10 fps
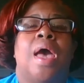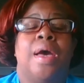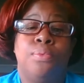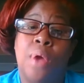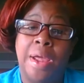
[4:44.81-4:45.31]

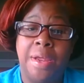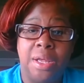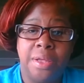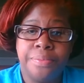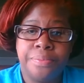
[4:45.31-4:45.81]
at
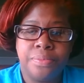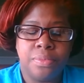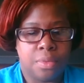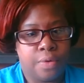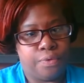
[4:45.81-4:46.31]
writing,
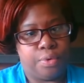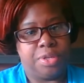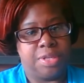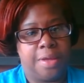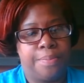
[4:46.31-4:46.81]
for
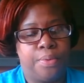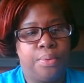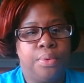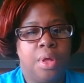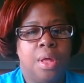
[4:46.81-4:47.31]
example,